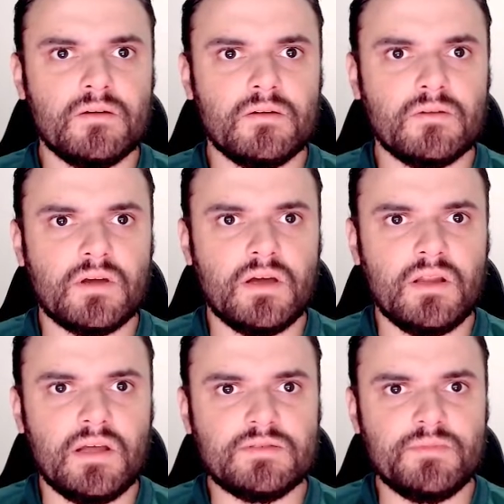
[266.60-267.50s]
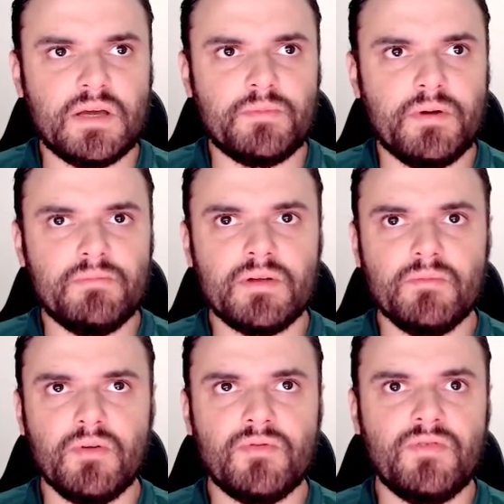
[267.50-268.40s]
Okay, let's make public
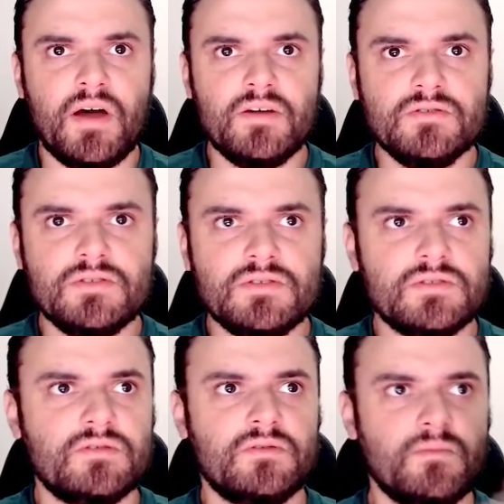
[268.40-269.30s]
both files.